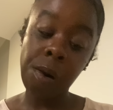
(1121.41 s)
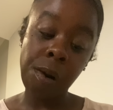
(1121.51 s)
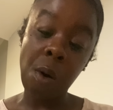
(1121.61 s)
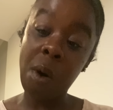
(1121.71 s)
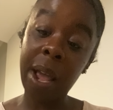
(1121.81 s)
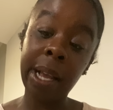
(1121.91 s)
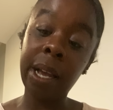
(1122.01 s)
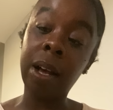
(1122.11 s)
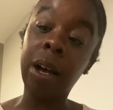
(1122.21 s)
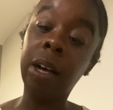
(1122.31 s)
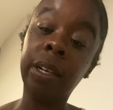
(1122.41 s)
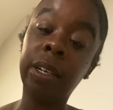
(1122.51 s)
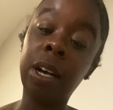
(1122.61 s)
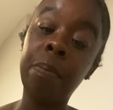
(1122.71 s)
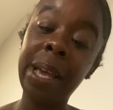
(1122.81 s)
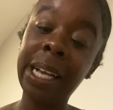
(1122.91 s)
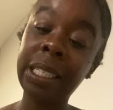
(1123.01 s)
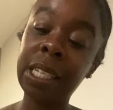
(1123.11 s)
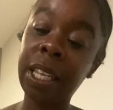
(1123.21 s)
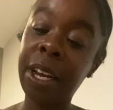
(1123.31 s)
Okay, a, a, a
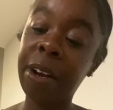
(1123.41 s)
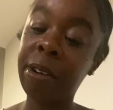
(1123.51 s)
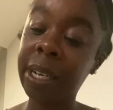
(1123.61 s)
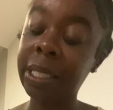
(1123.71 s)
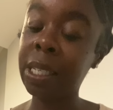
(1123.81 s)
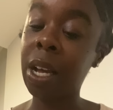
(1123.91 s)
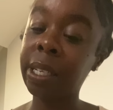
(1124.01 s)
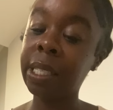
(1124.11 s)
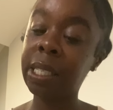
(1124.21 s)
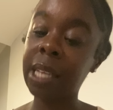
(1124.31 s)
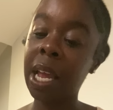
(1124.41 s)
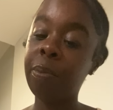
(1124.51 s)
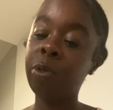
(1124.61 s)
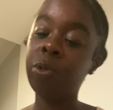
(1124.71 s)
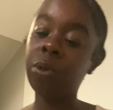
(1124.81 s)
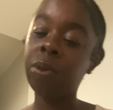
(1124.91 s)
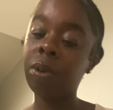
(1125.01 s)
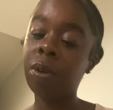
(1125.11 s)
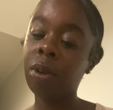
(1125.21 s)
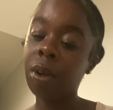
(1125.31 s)
masculine here that's unstable.
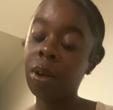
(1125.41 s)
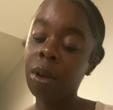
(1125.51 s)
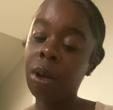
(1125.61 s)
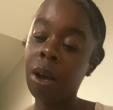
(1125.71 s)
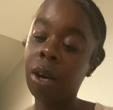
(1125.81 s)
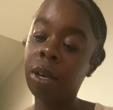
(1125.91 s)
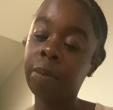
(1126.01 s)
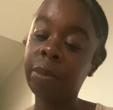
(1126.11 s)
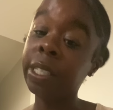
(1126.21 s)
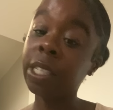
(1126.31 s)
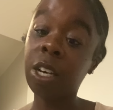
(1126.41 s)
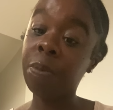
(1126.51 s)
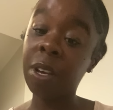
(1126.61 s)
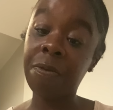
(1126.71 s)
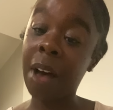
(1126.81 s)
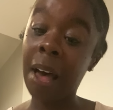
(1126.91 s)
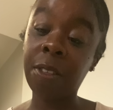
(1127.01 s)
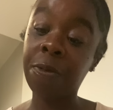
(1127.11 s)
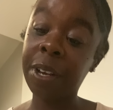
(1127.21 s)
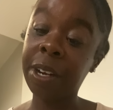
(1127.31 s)
Um, this could be a
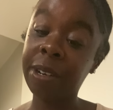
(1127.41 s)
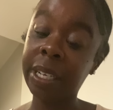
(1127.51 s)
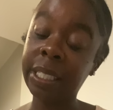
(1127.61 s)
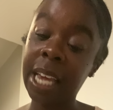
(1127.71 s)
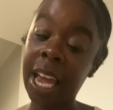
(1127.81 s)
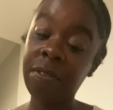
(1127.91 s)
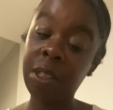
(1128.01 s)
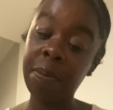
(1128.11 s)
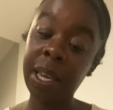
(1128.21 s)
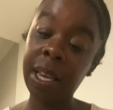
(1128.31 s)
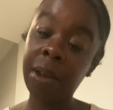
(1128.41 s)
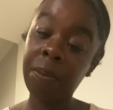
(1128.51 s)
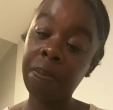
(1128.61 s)
father figure, doesn't have to be.